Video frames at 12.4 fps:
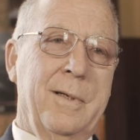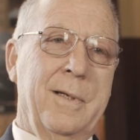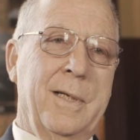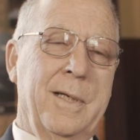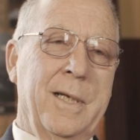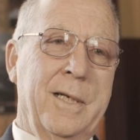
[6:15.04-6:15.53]

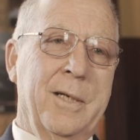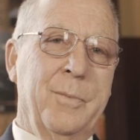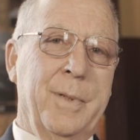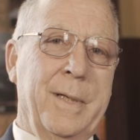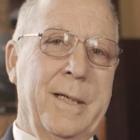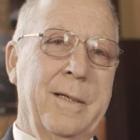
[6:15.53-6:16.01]
It can
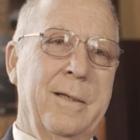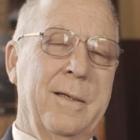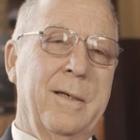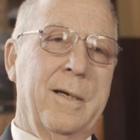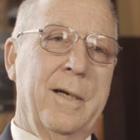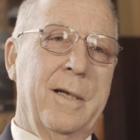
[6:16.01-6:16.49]
be
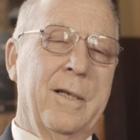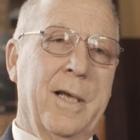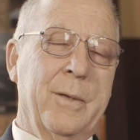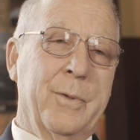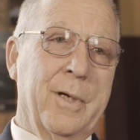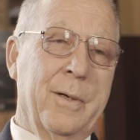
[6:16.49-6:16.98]

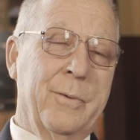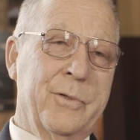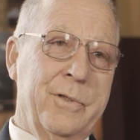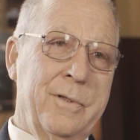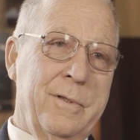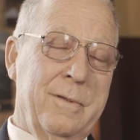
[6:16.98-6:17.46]
like when I
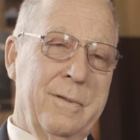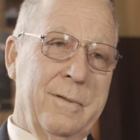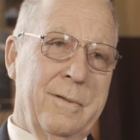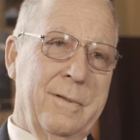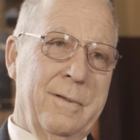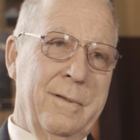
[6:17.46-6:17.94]
was
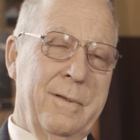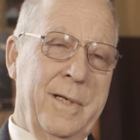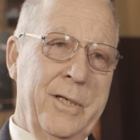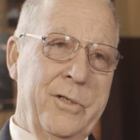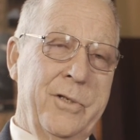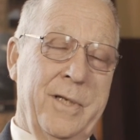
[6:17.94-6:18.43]

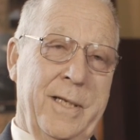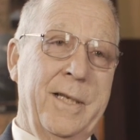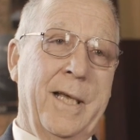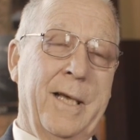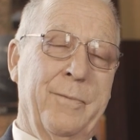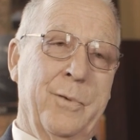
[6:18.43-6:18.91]
injured in
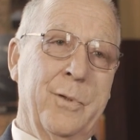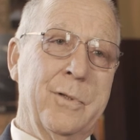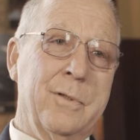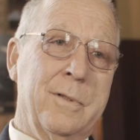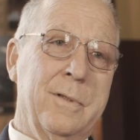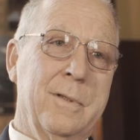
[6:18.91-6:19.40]
the Air
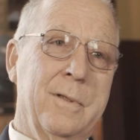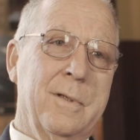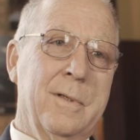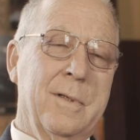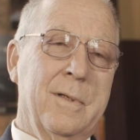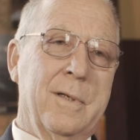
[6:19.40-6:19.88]
Force.
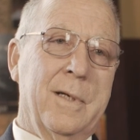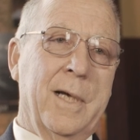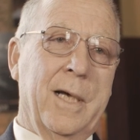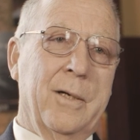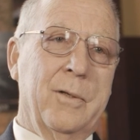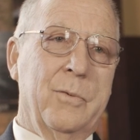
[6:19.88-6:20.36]

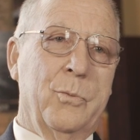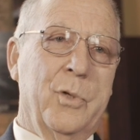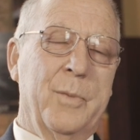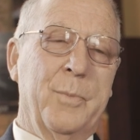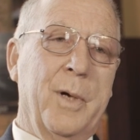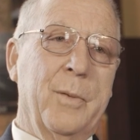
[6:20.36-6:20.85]

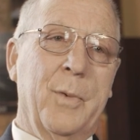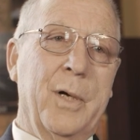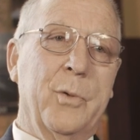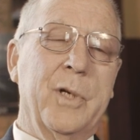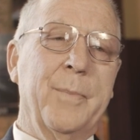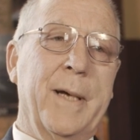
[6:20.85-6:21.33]
My
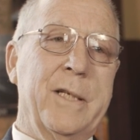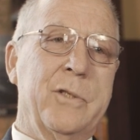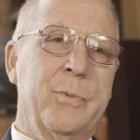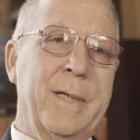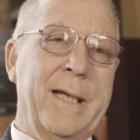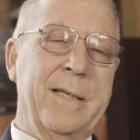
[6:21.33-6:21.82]

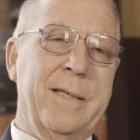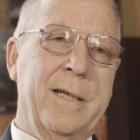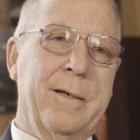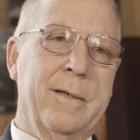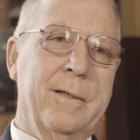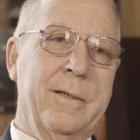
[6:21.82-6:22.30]
workmates went out
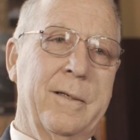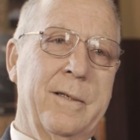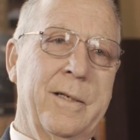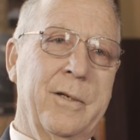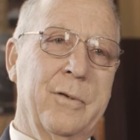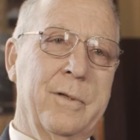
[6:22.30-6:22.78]
there and
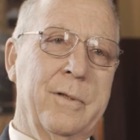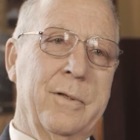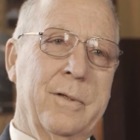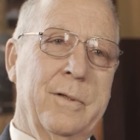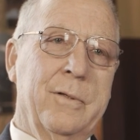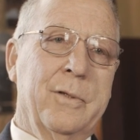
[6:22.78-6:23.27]

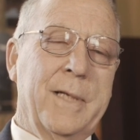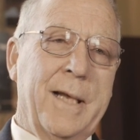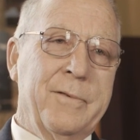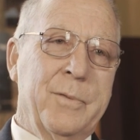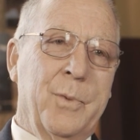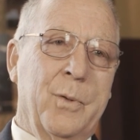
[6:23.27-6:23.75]
looked
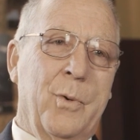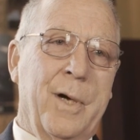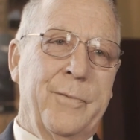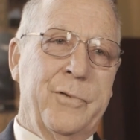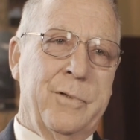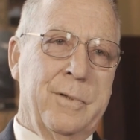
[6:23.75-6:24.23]
after my
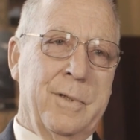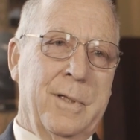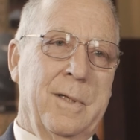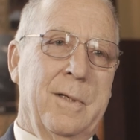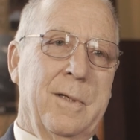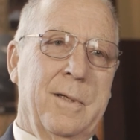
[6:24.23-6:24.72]
wife's
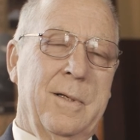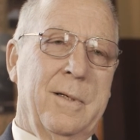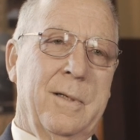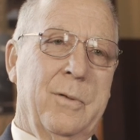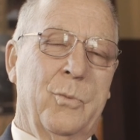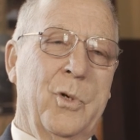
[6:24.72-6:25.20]

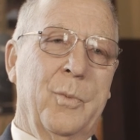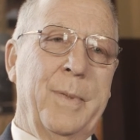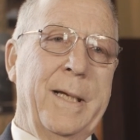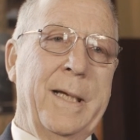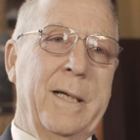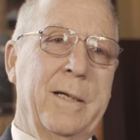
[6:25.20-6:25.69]

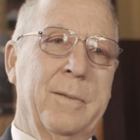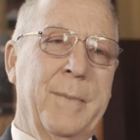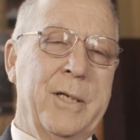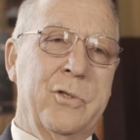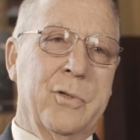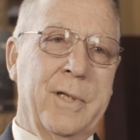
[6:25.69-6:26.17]
well-being and
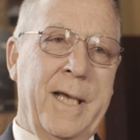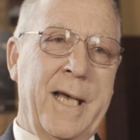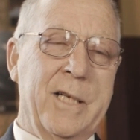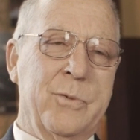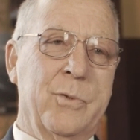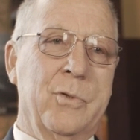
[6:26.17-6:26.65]
made sure the
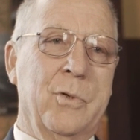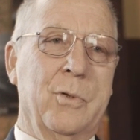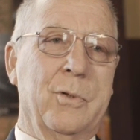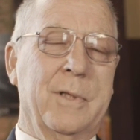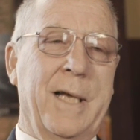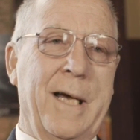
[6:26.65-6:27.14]
house was all
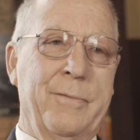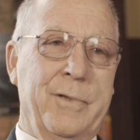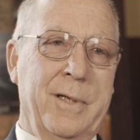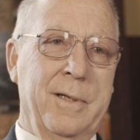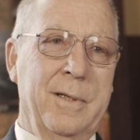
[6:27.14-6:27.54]
looked after.